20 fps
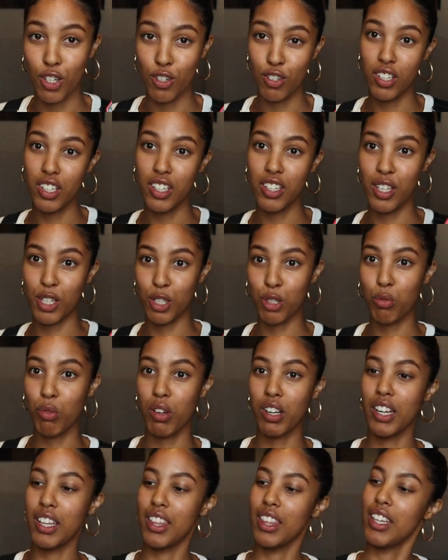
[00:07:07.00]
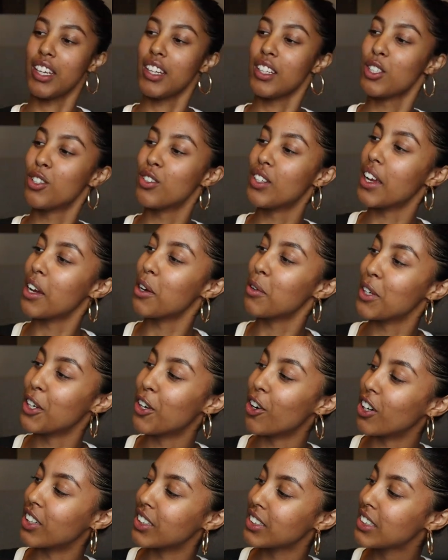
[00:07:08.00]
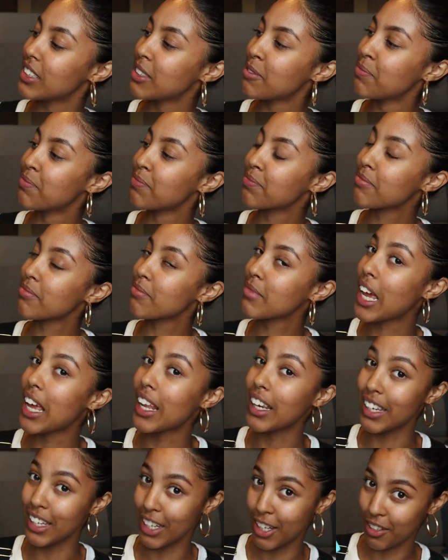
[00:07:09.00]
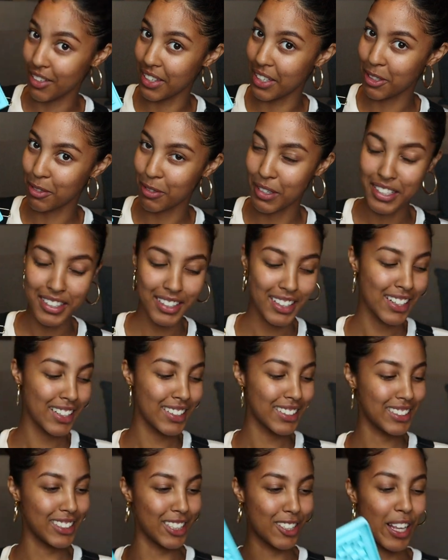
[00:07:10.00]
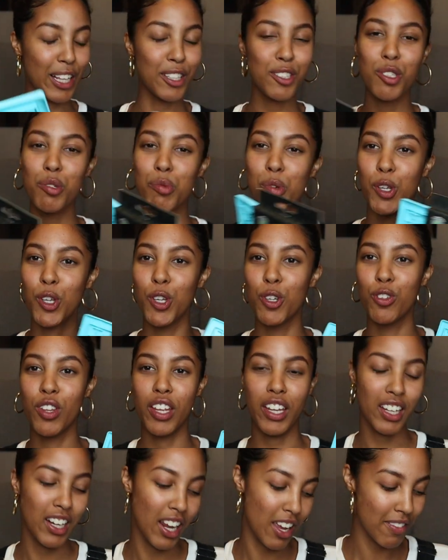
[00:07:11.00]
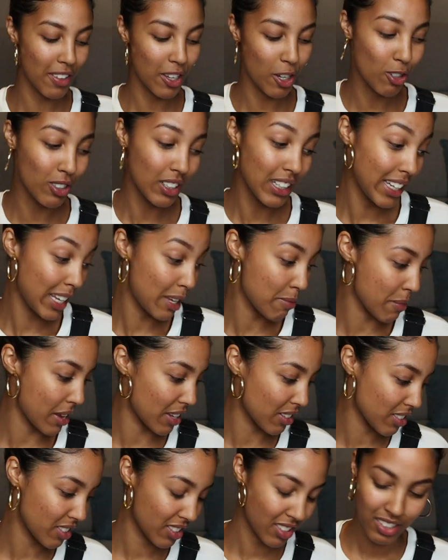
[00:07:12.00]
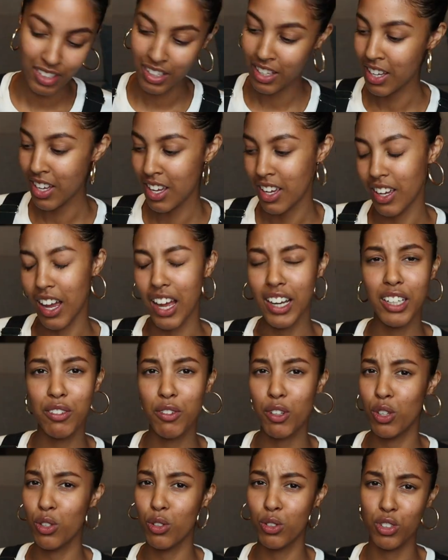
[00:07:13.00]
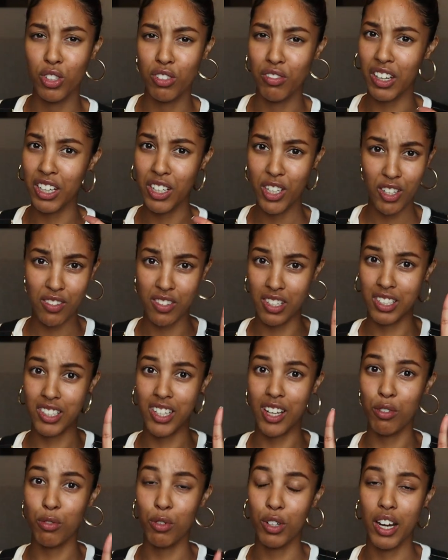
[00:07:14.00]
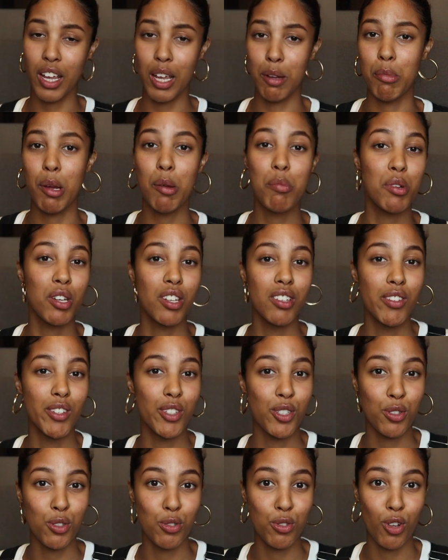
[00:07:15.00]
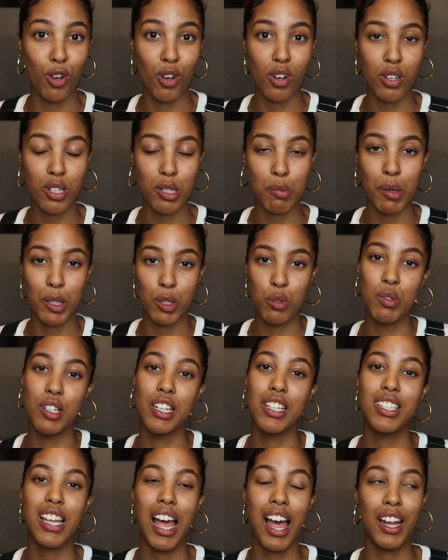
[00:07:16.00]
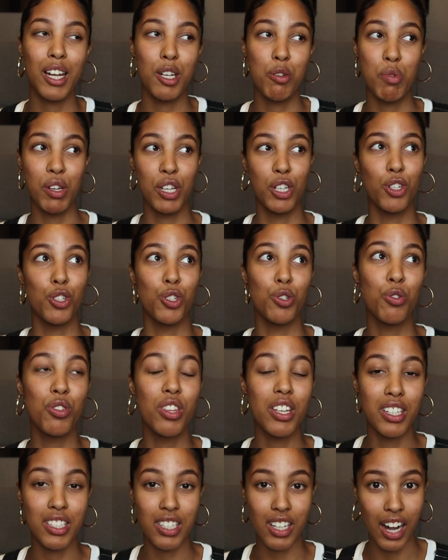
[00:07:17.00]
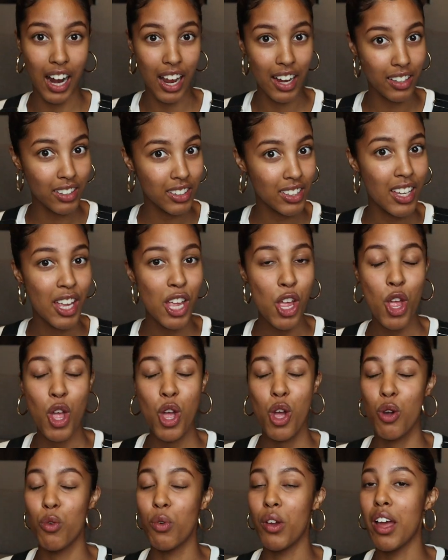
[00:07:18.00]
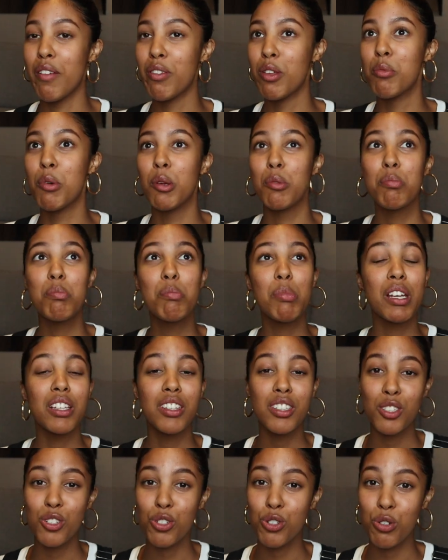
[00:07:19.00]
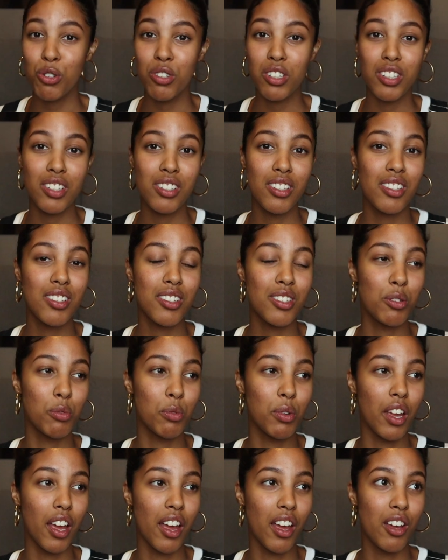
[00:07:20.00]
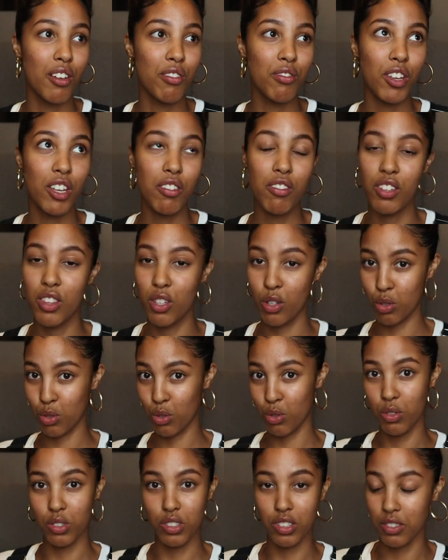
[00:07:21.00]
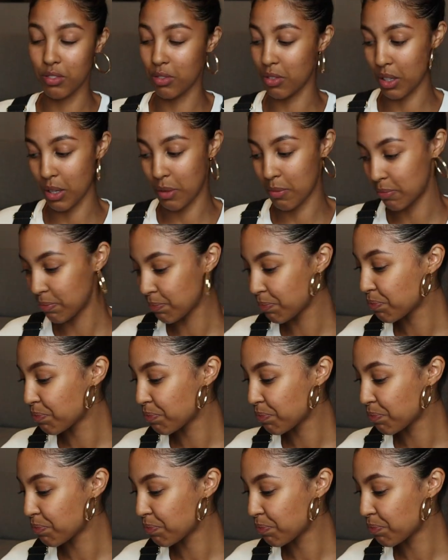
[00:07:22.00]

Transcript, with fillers: Lola this one, and then today we got Leo this one. So that's super cute. They can have their own Licki mats. I never thought of any of the stuff when I had my previous two dogs, but we decided we're going to do things right. We have them on pet insurance. We have everything sorted for them.